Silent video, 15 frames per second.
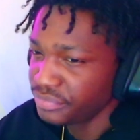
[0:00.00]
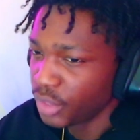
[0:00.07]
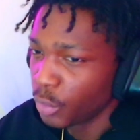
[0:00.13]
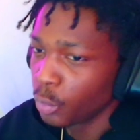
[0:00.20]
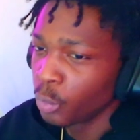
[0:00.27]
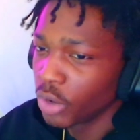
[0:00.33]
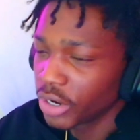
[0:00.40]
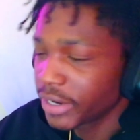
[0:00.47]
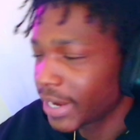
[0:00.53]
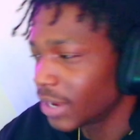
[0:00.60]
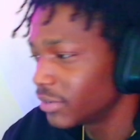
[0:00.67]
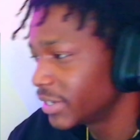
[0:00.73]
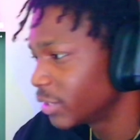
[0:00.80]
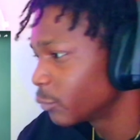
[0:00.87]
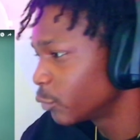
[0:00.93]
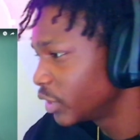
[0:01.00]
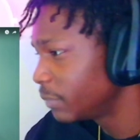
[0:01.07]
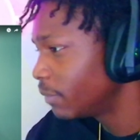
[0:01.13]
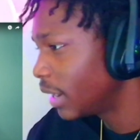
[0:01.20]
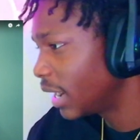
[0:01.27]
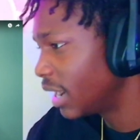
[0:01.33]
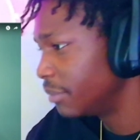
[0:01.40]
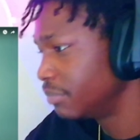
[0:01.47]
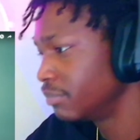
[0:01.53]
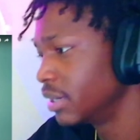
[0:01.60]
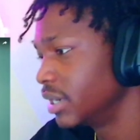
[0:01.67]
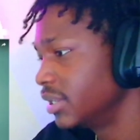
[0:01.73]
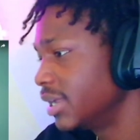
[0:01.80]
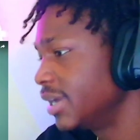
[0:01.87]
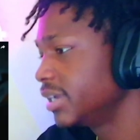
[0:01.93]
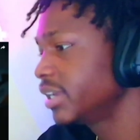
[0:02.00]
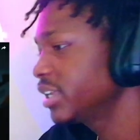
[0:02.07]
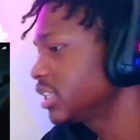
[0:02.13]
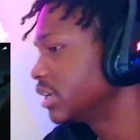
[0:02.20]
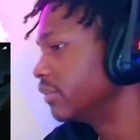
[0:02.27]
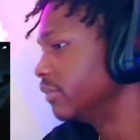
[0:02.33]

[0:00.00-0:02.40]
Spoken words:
workout then repop, bro. Like, get the